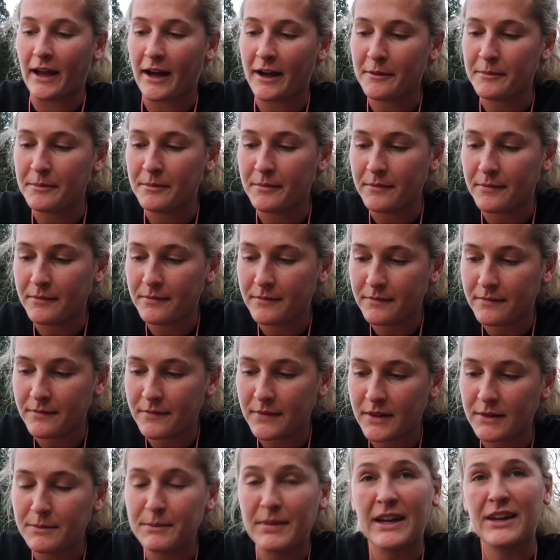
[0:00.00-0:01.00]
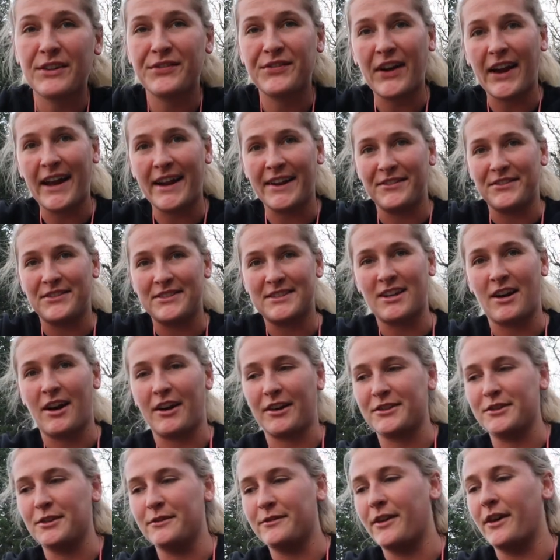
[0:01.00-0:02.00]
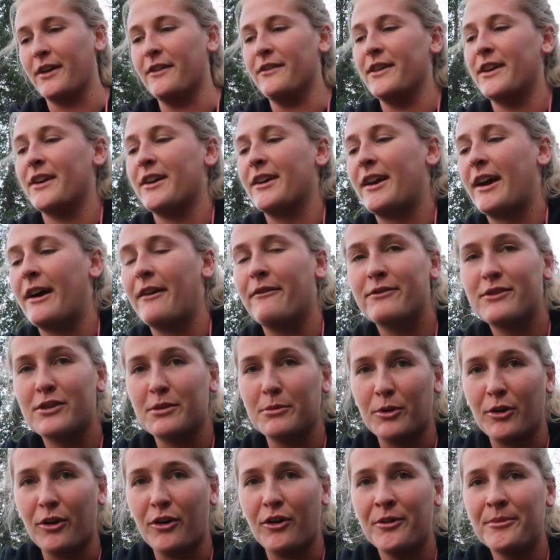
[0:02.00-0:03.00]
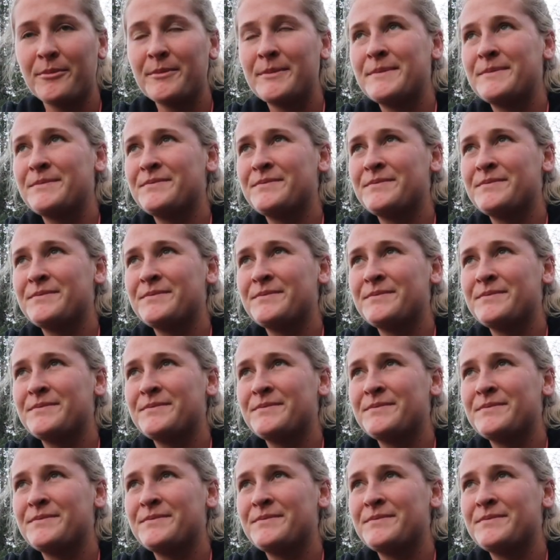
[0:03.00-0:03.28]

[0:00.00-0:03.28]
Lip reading: I'm a big fan of the socks so far, very comfortable.